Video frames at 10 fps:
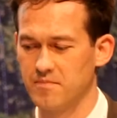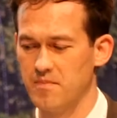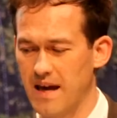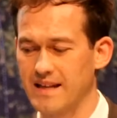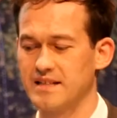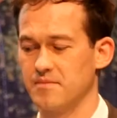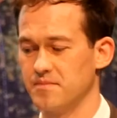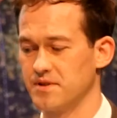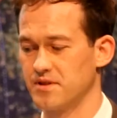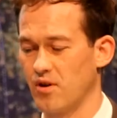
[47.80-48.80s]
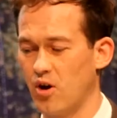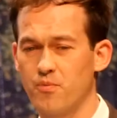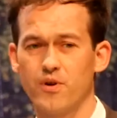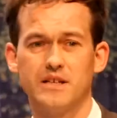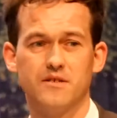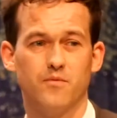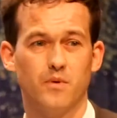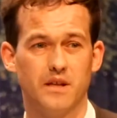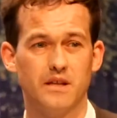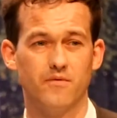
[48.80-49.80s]
mechanisms operative
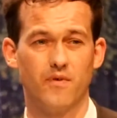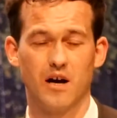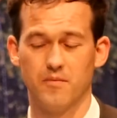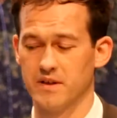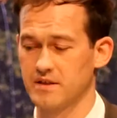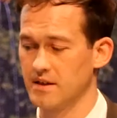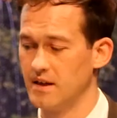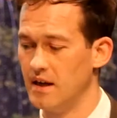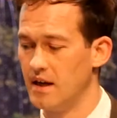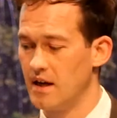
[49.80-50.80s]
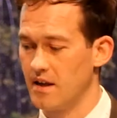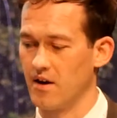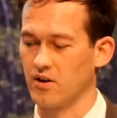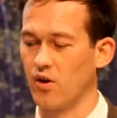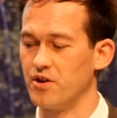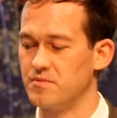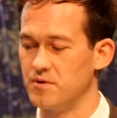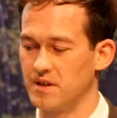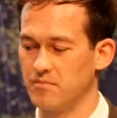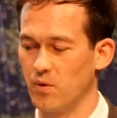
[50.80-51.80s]
within the environment that are
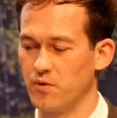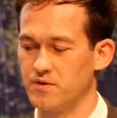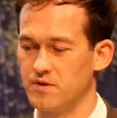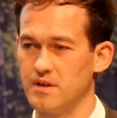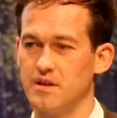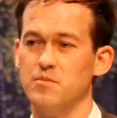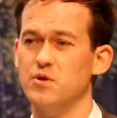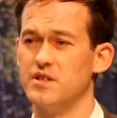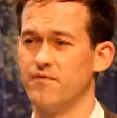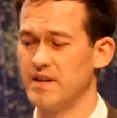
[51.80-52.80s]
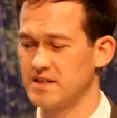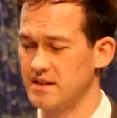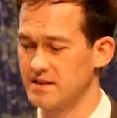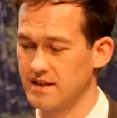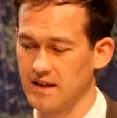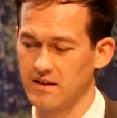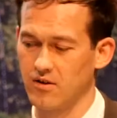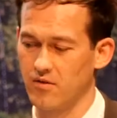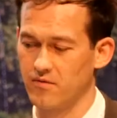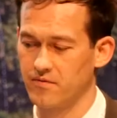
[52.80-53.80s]
contributing both to the immune deficiency
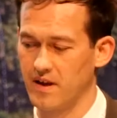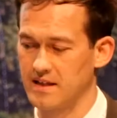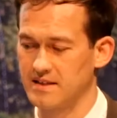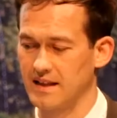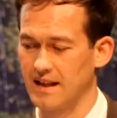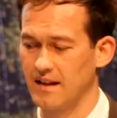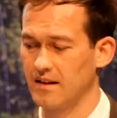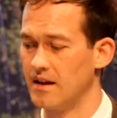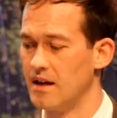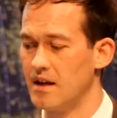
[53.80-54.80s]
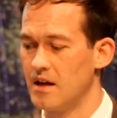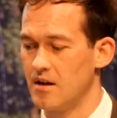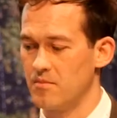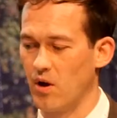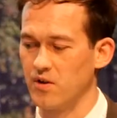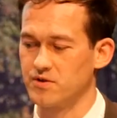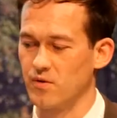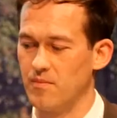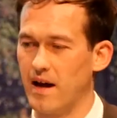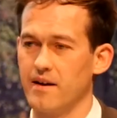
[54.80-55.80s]
of CLL, but
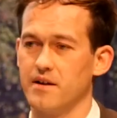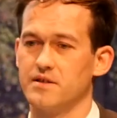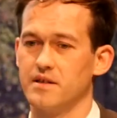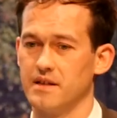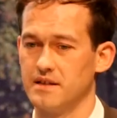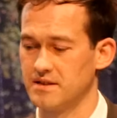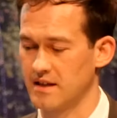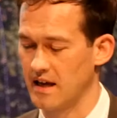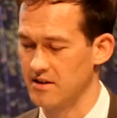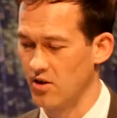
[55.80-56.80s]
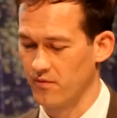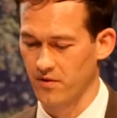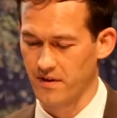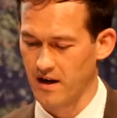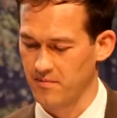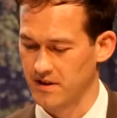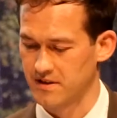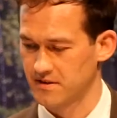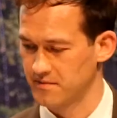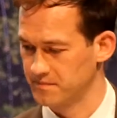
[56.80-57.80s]
also a barrier to these novel
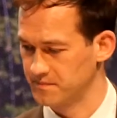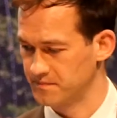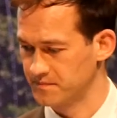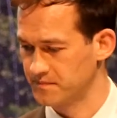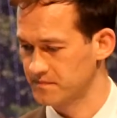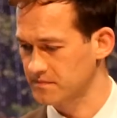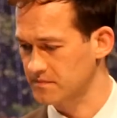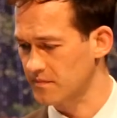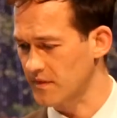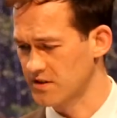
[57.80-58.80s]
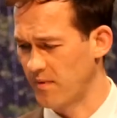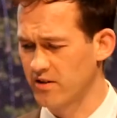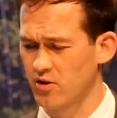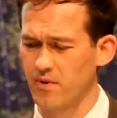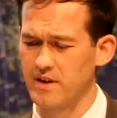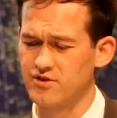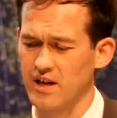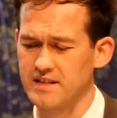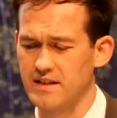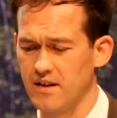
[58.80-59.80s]
therapies. So my group are
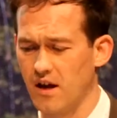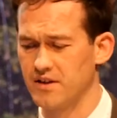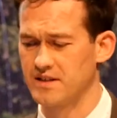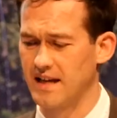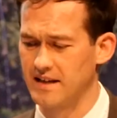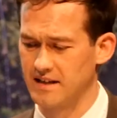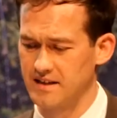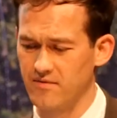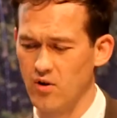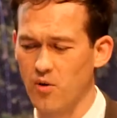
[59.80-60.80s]
interested in understanding the different